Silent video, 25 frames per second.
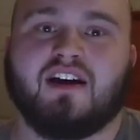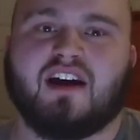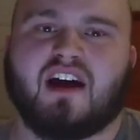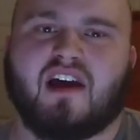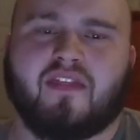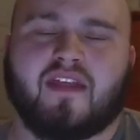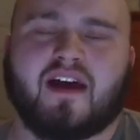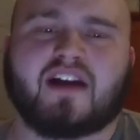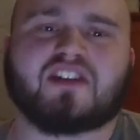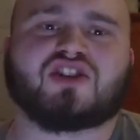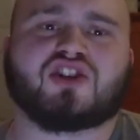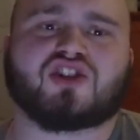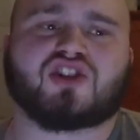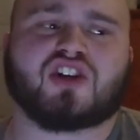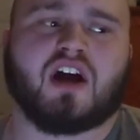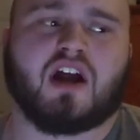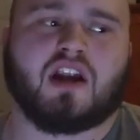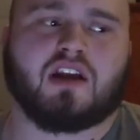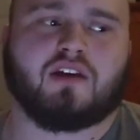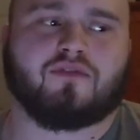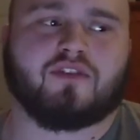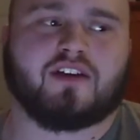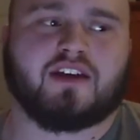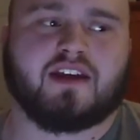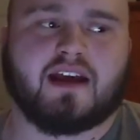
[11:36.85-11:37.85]
And that just
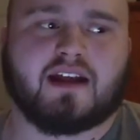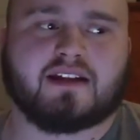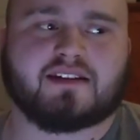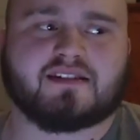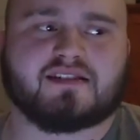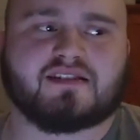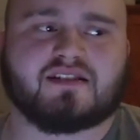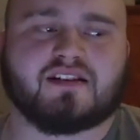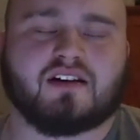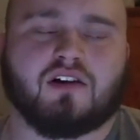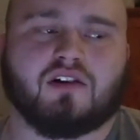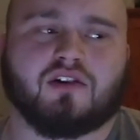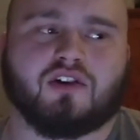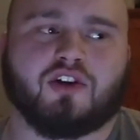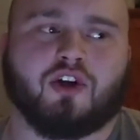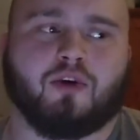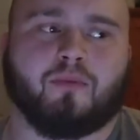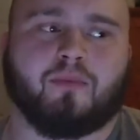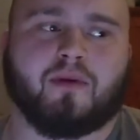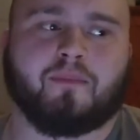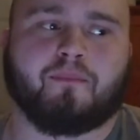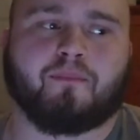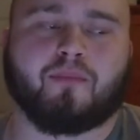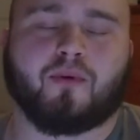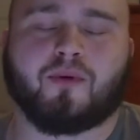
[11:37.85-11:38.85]
kind of gets a little
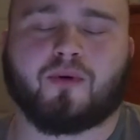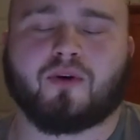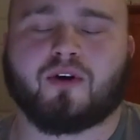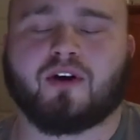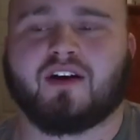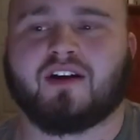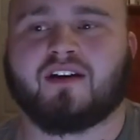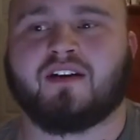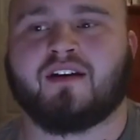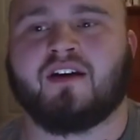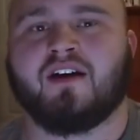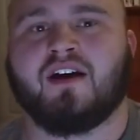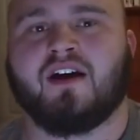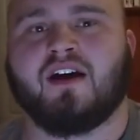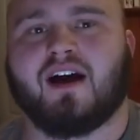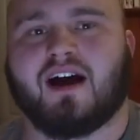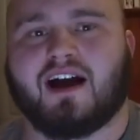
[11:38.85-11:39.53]
bit boring.